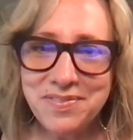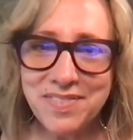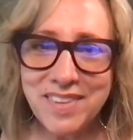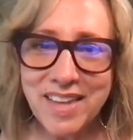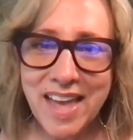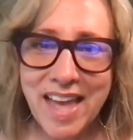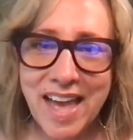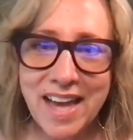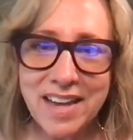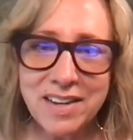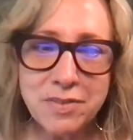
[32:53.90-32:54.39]

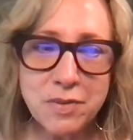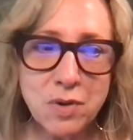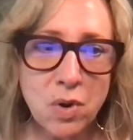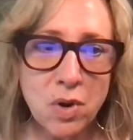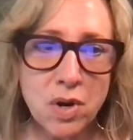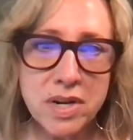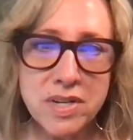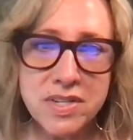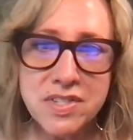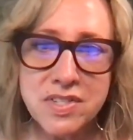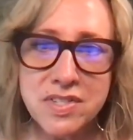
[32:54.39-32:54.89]
And of
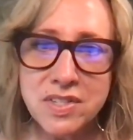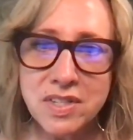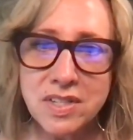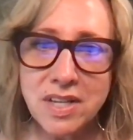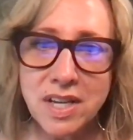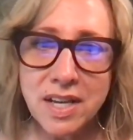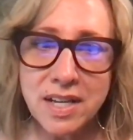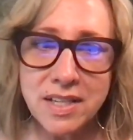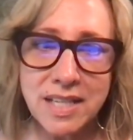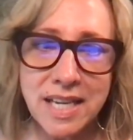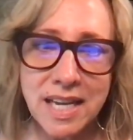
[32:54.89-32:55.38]
course,
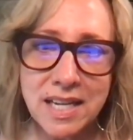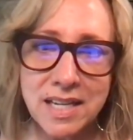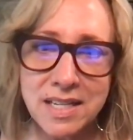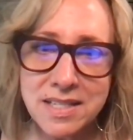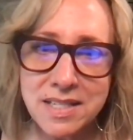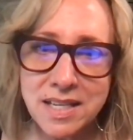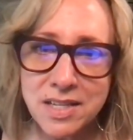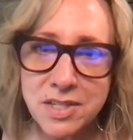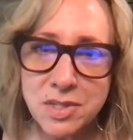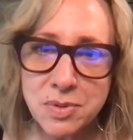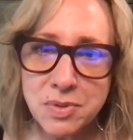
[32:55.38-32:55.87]
get in
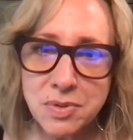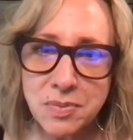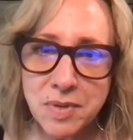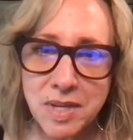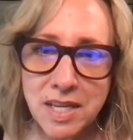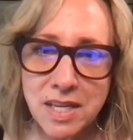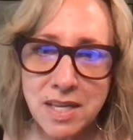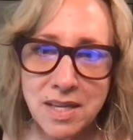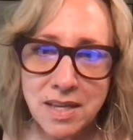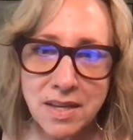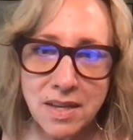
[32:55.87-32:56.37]
touch with
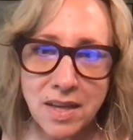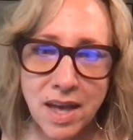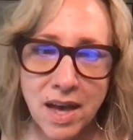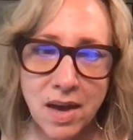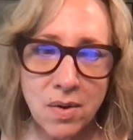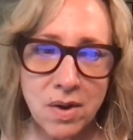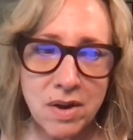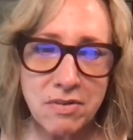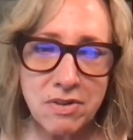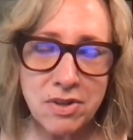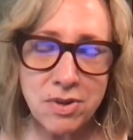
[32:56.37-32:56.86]
me
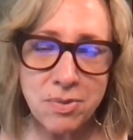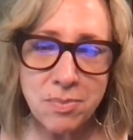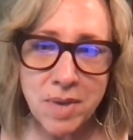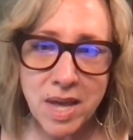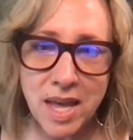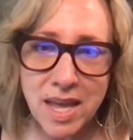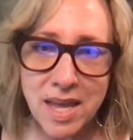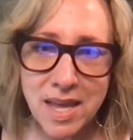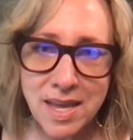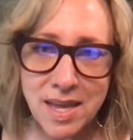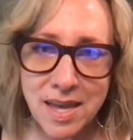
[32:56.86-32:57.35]
however you
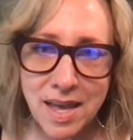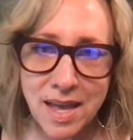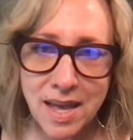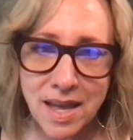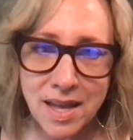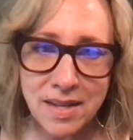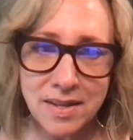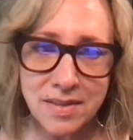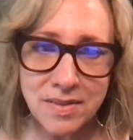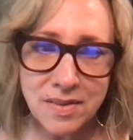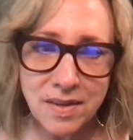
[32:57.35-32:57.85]
may,
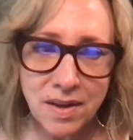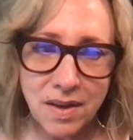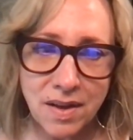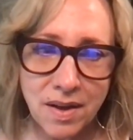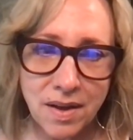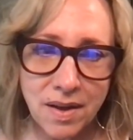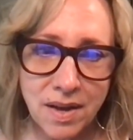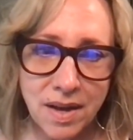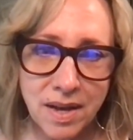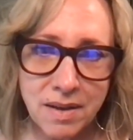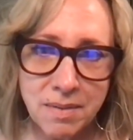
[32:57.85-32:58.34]
and
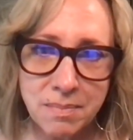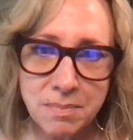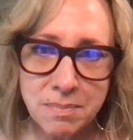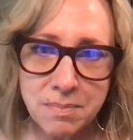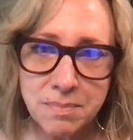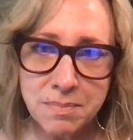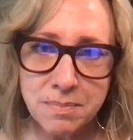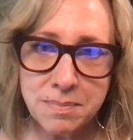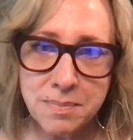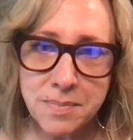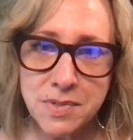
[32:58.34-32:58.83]

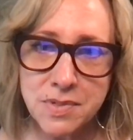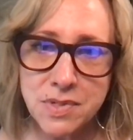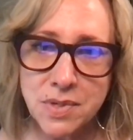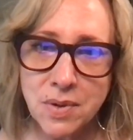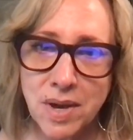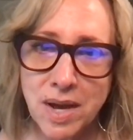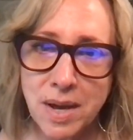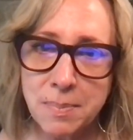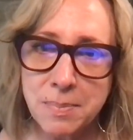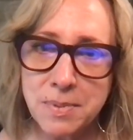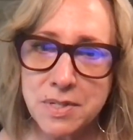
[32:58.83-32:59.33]
I'm so
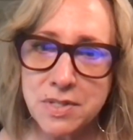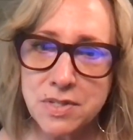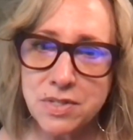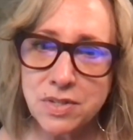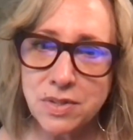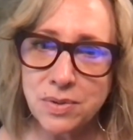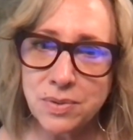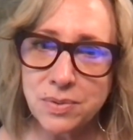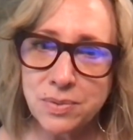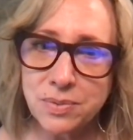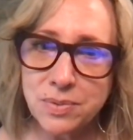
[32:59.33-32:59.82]
happy
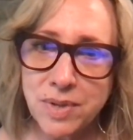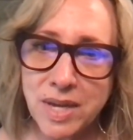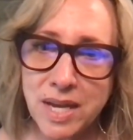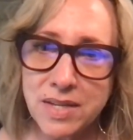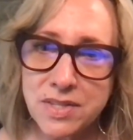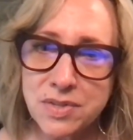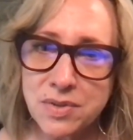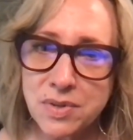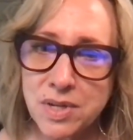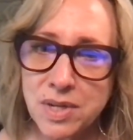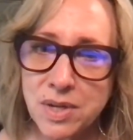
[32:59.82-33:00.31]
to
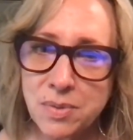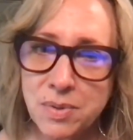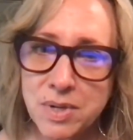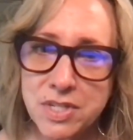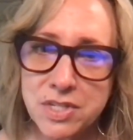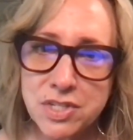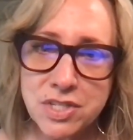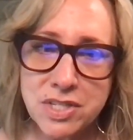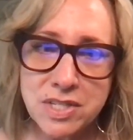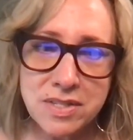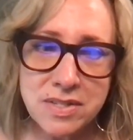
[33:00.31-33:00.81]
answer any
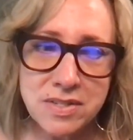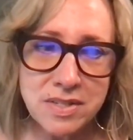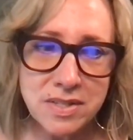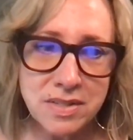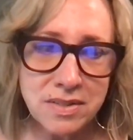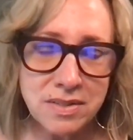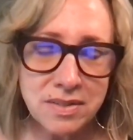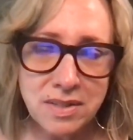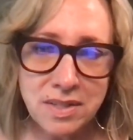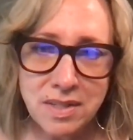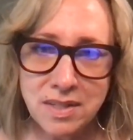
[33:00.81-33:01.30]
questions
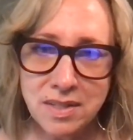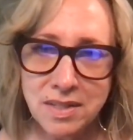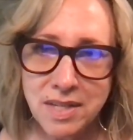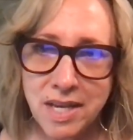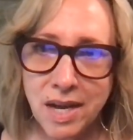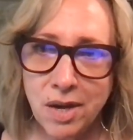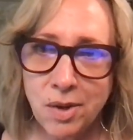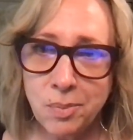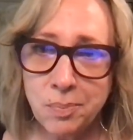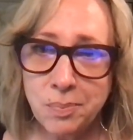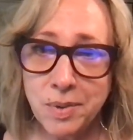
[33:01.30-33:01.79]
and
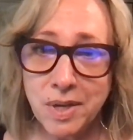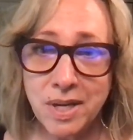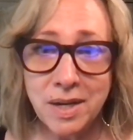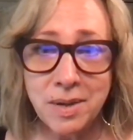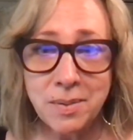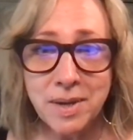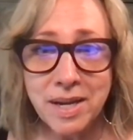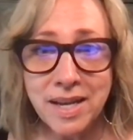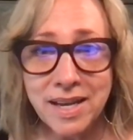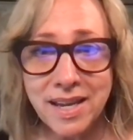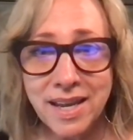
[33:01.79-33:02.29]
help any
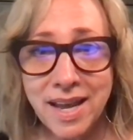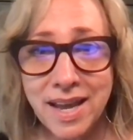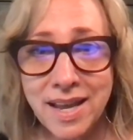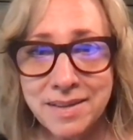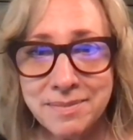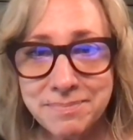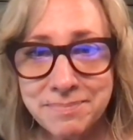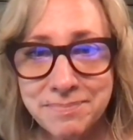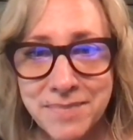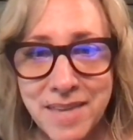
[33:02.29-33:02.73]
way I can.